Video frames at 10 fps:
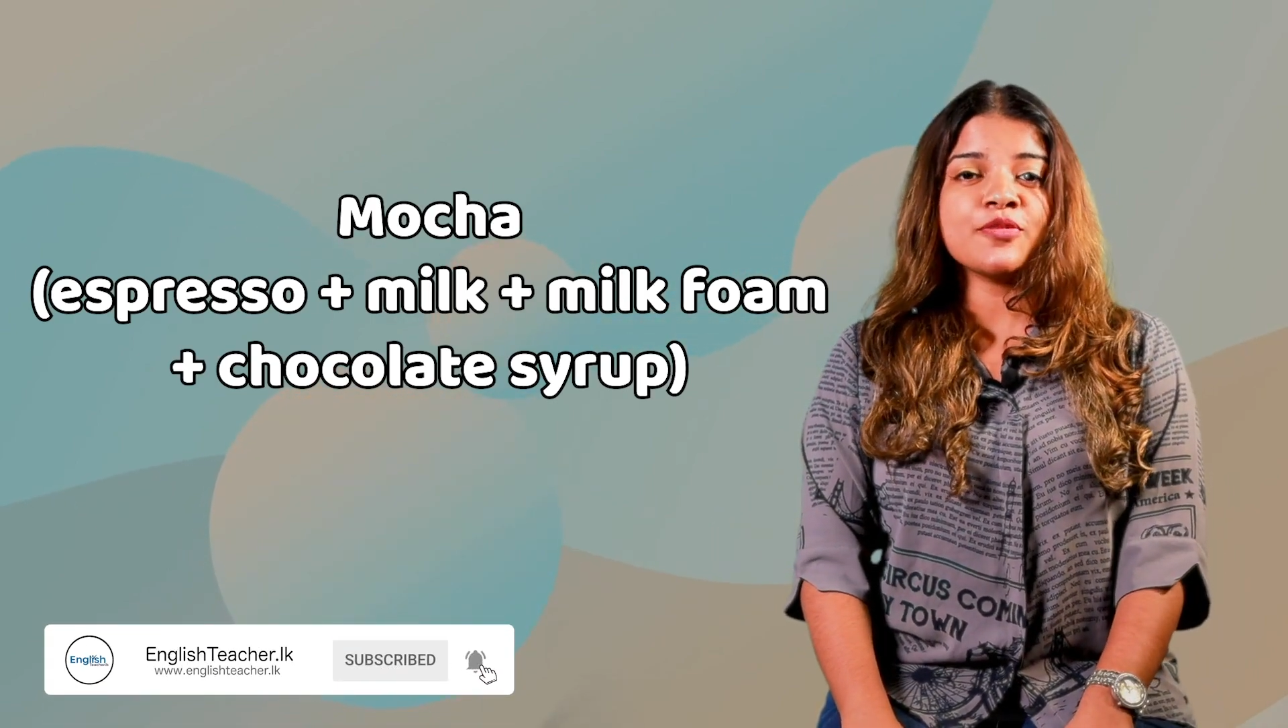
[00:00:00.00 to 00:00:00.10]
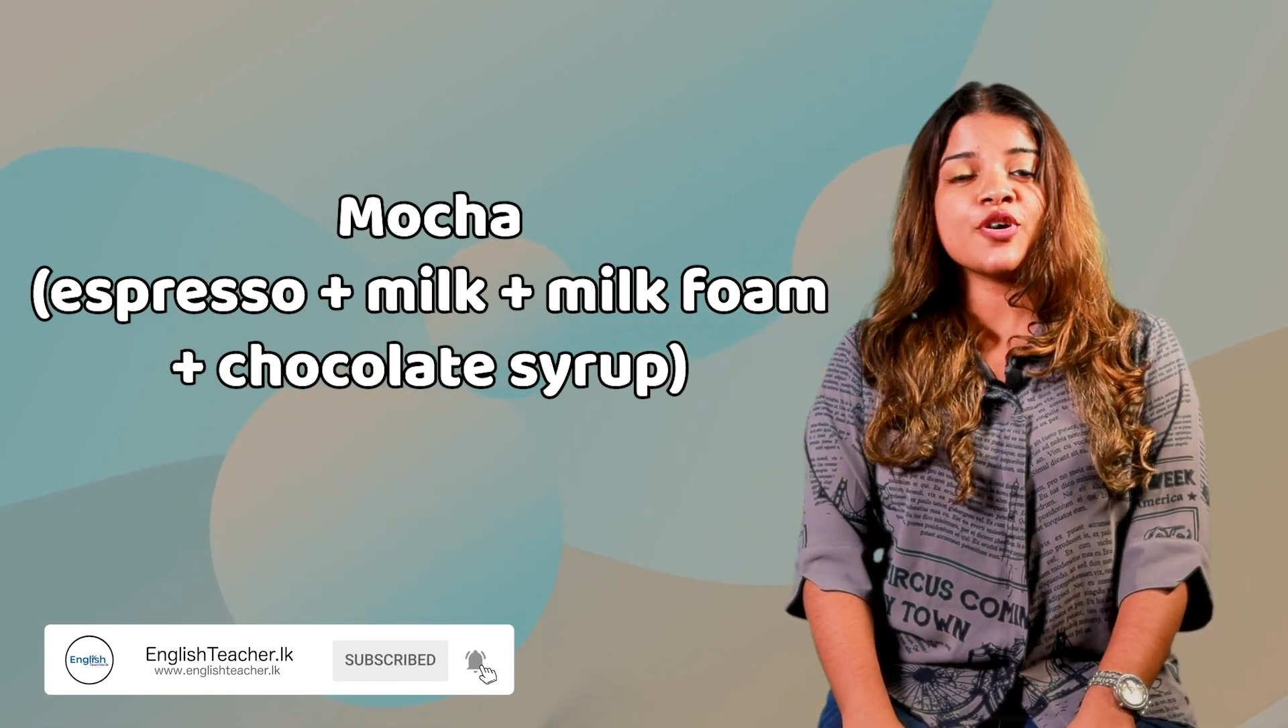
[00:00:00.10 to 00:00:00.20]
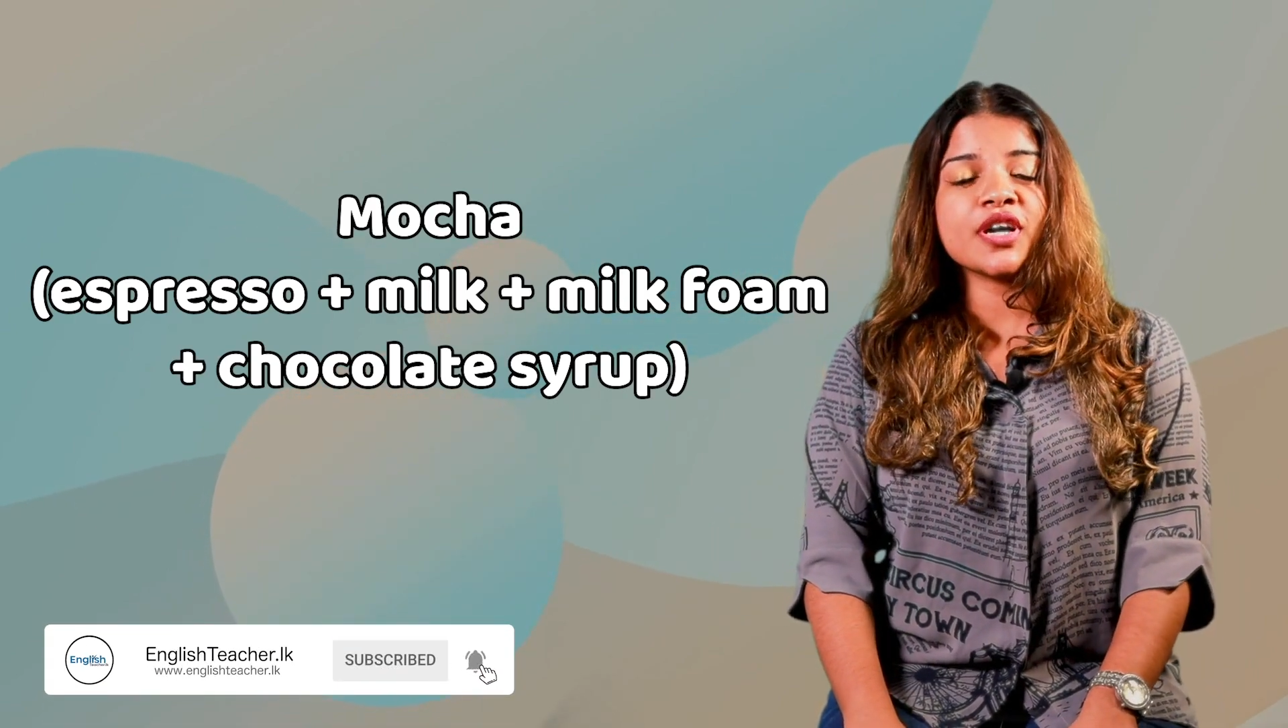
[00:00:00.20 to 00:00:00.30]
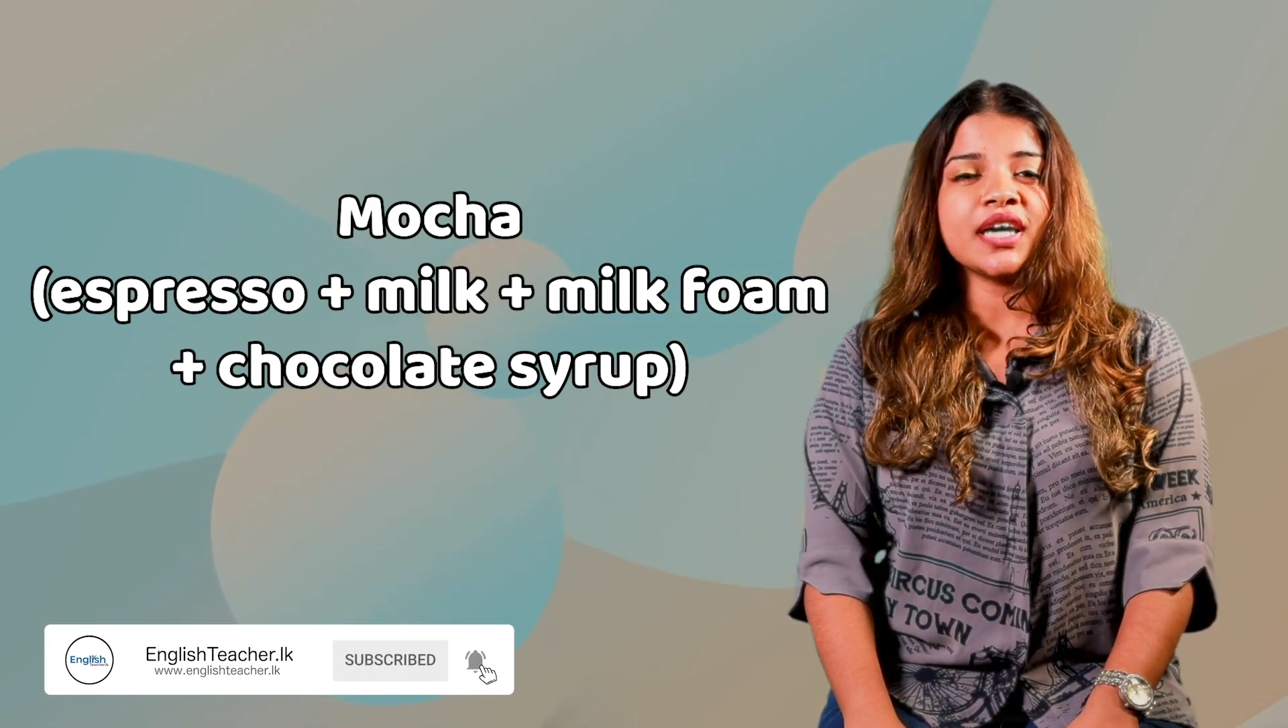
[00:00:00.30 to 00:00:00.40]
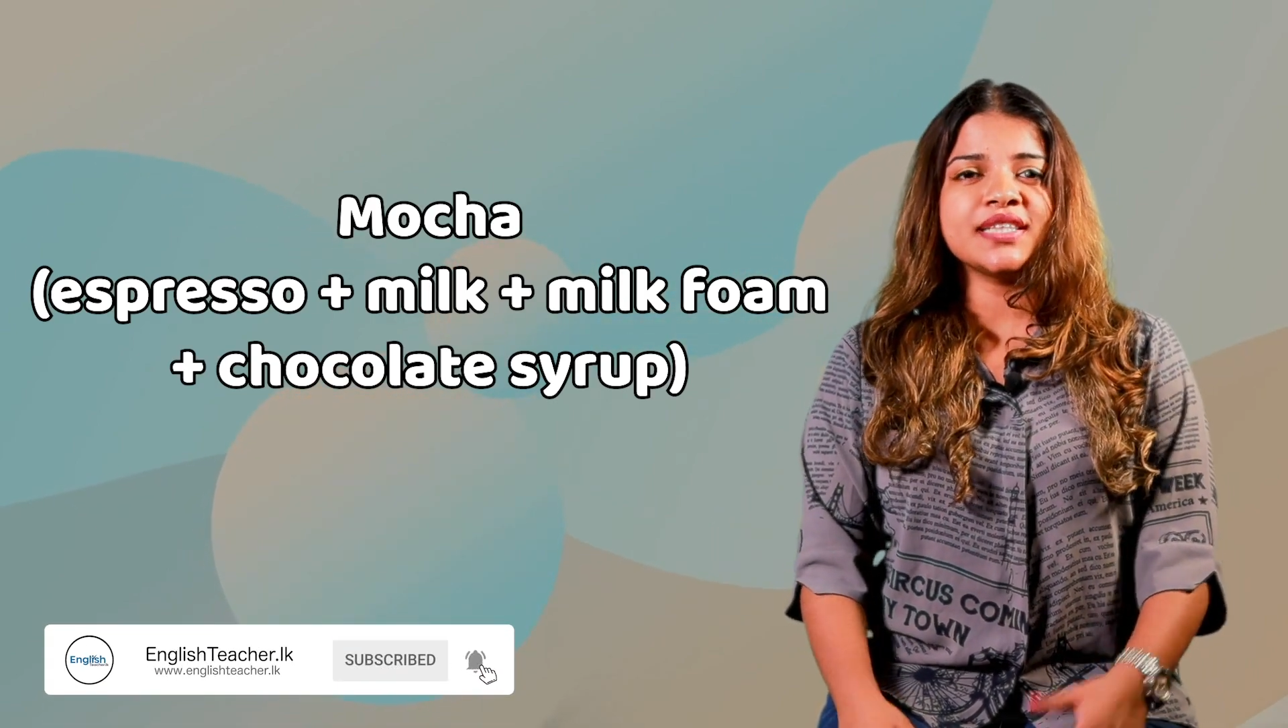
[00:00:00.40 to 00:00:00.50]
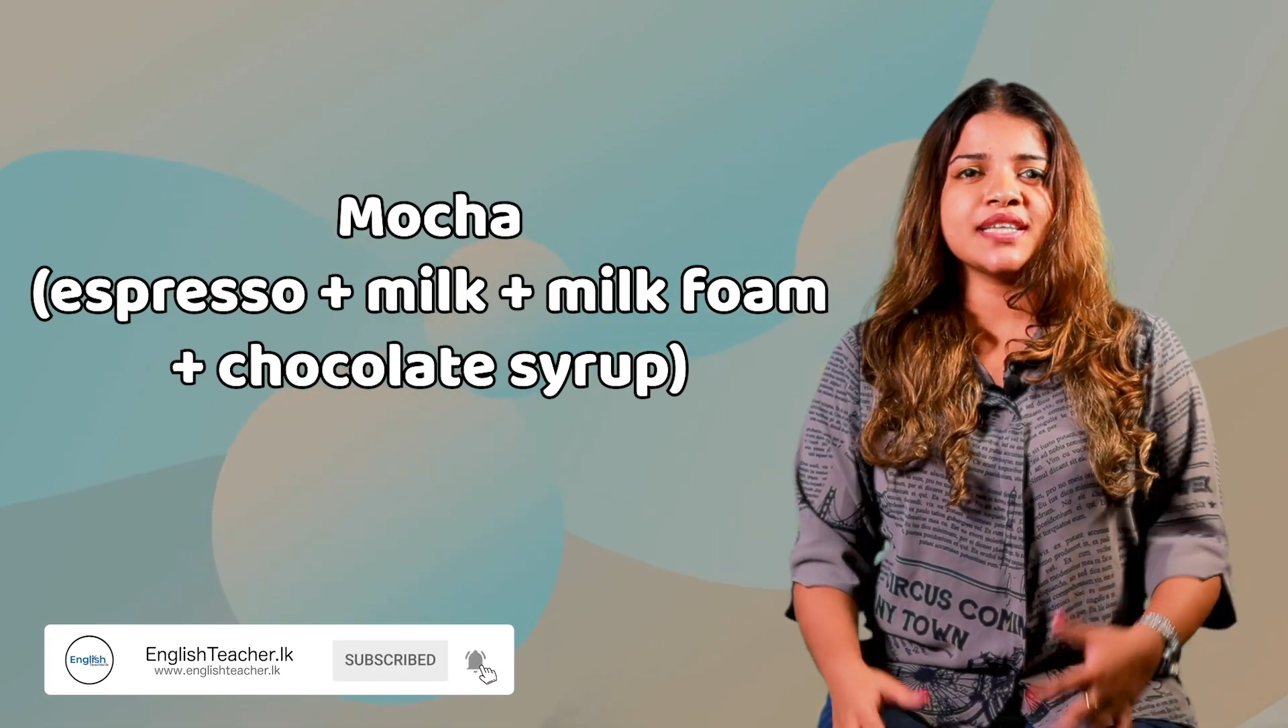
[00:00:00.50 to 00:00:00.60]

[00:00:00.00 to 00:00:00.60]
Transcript: mocha,